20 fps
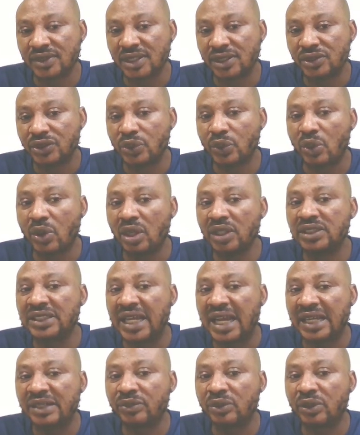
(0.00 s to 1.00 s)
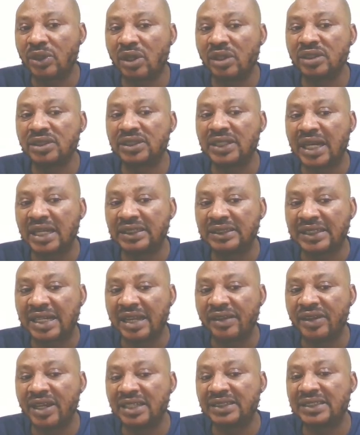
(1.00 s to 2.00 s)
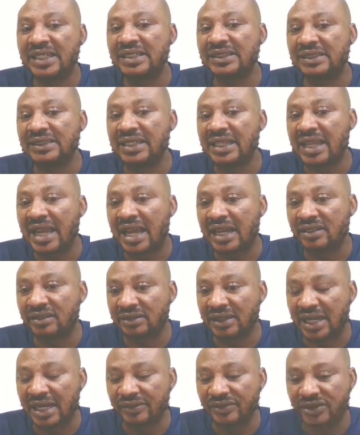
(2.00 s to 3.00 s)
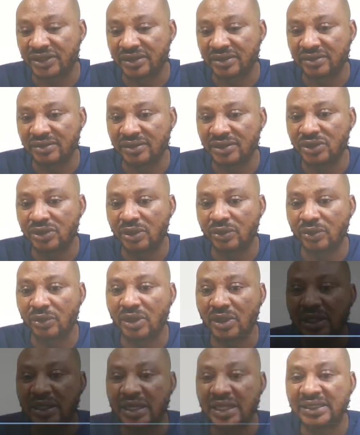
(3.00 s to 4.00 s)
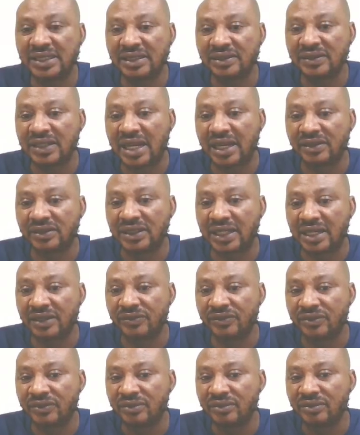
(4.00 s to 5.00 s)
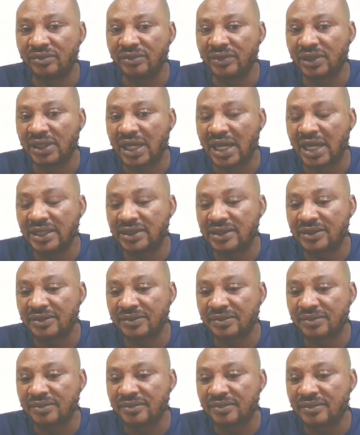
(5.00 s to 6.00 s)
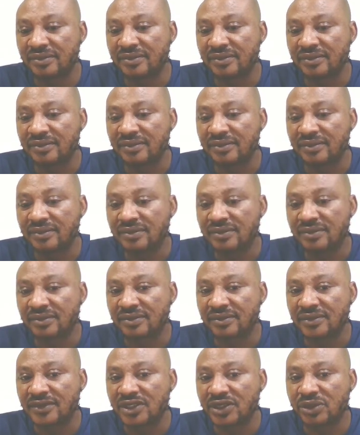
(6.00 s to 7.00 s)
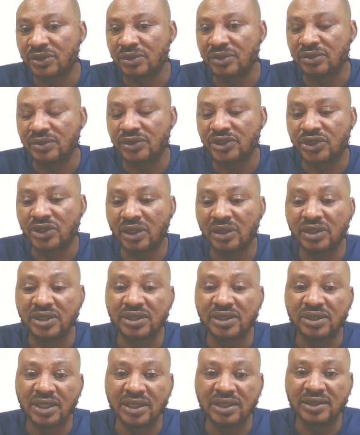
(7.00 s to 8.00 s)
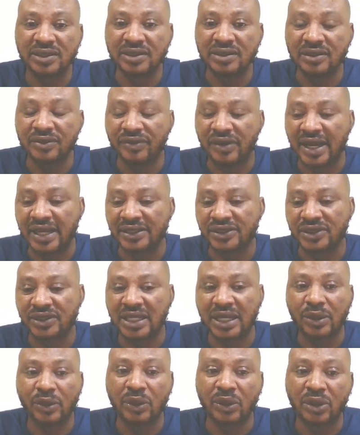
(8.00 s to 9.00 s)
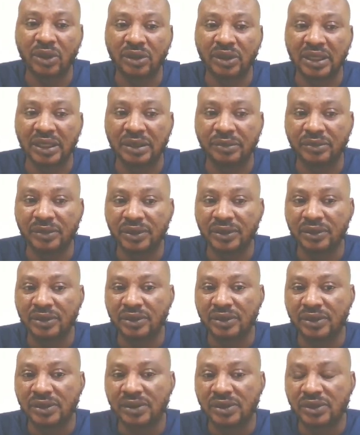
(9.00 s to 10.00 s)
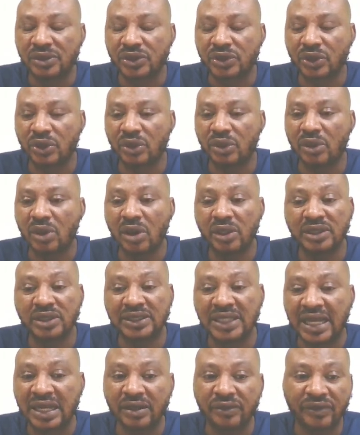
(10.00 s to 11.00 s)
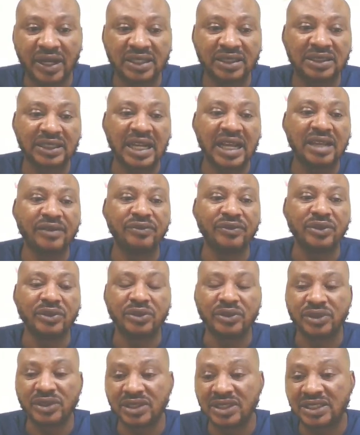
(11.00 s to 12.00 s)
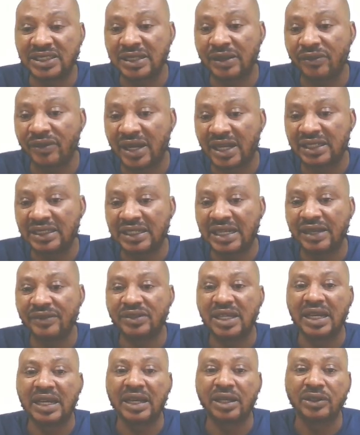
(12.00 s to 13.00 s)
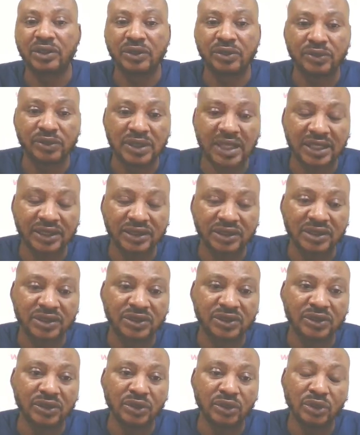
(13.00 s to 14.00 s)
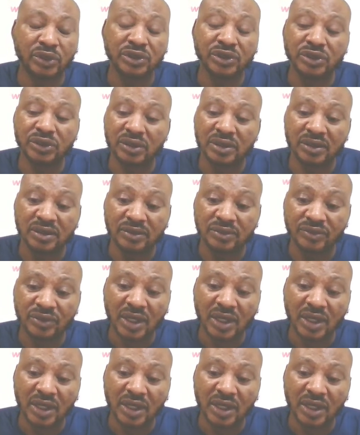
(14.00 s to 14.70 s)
So we call this hard drive SSD hard drives. This one we call them SSD hard drive, right? So solid state device. So that we'll call them. So all this type of hard drive is this type of hard drive that goes into the